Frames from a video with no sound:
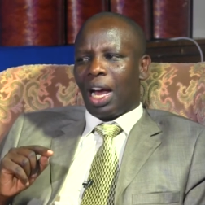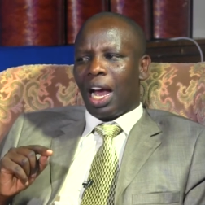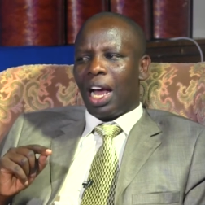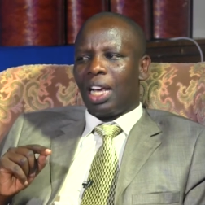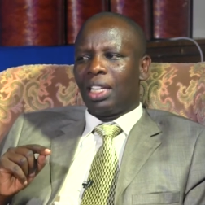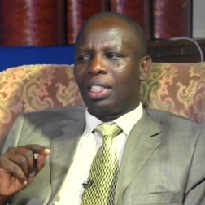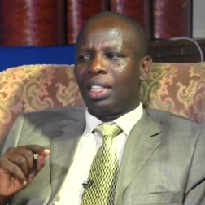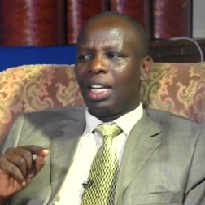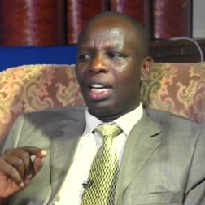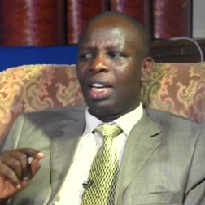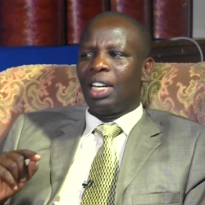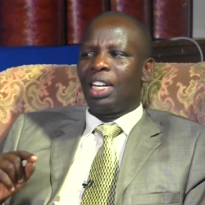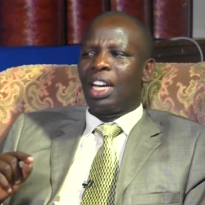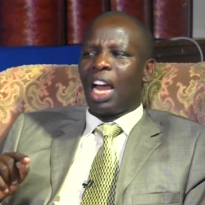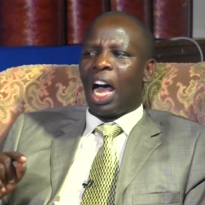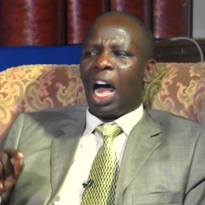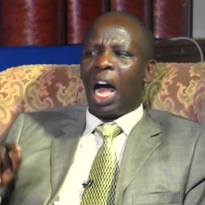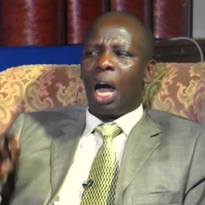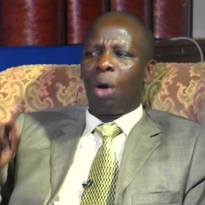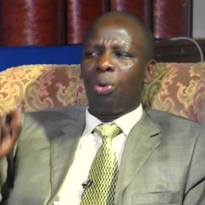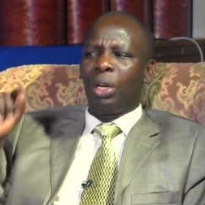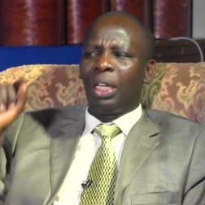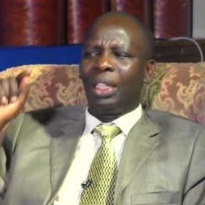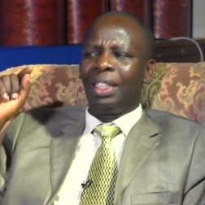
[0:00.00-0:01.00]
I said,
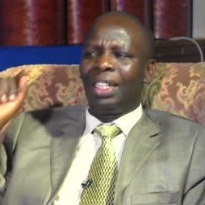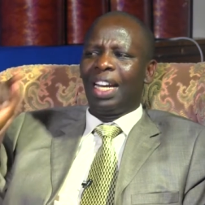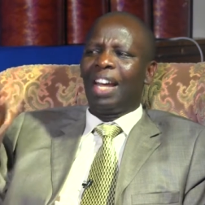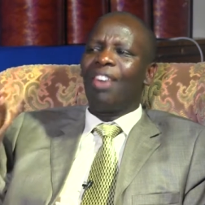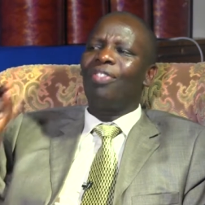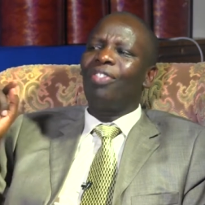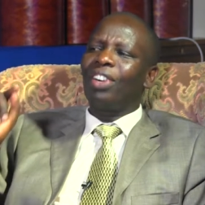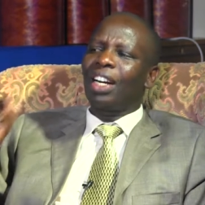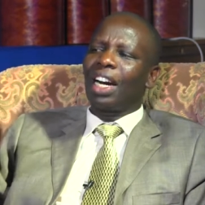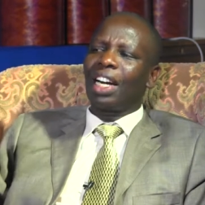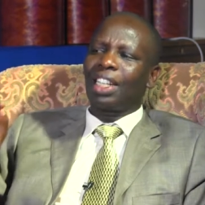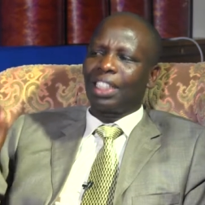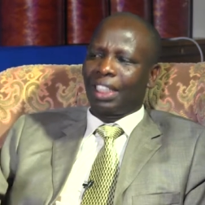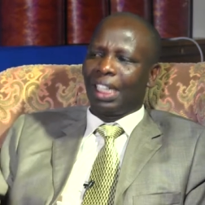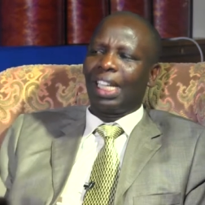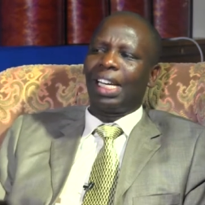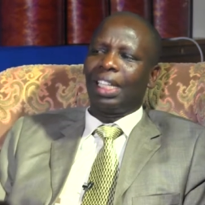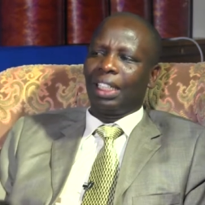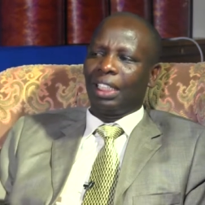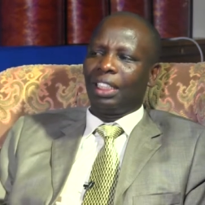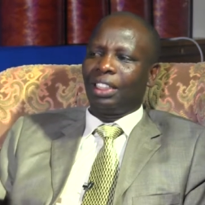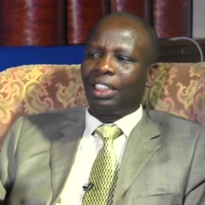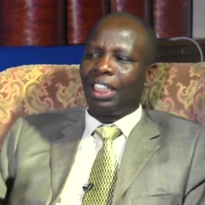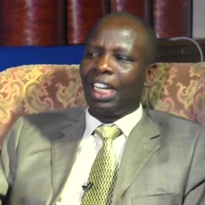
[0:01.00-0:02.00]
I will never
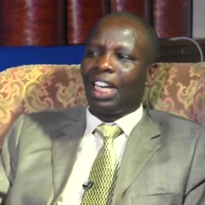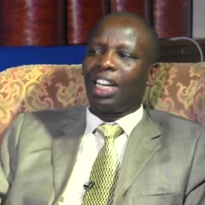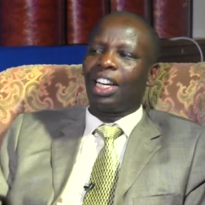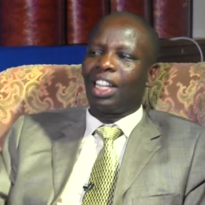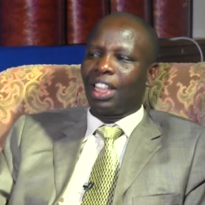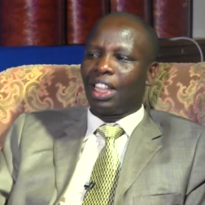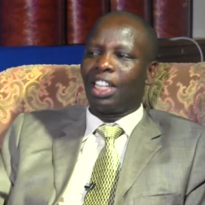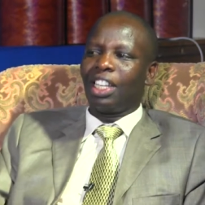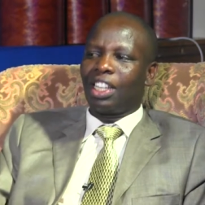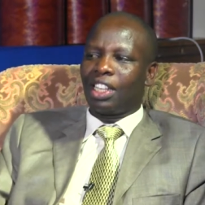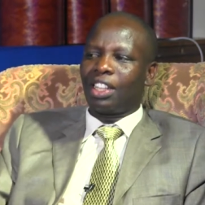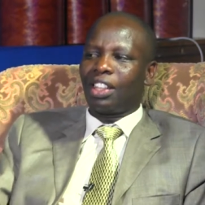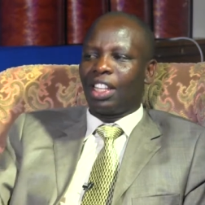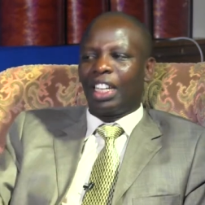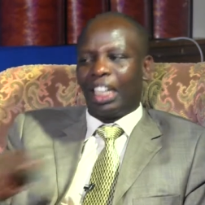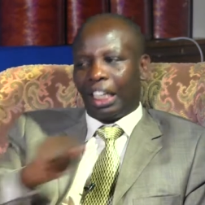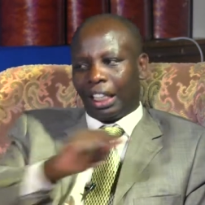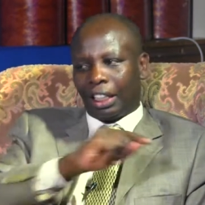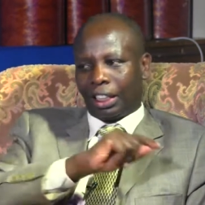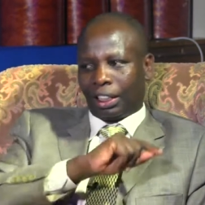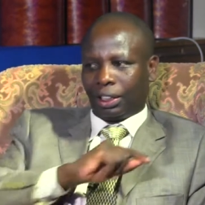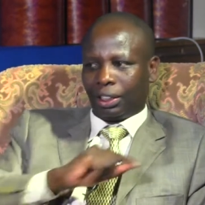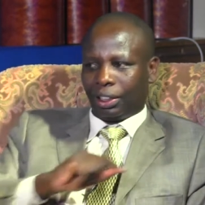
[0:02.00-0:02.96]
again take this thing.